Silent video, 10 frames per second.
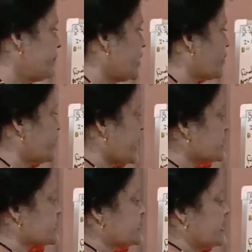Now
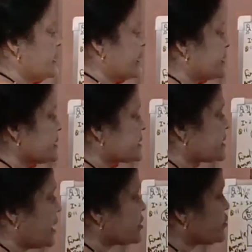next, let us
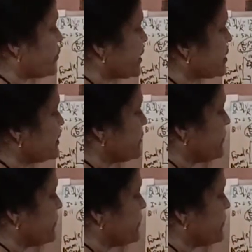start with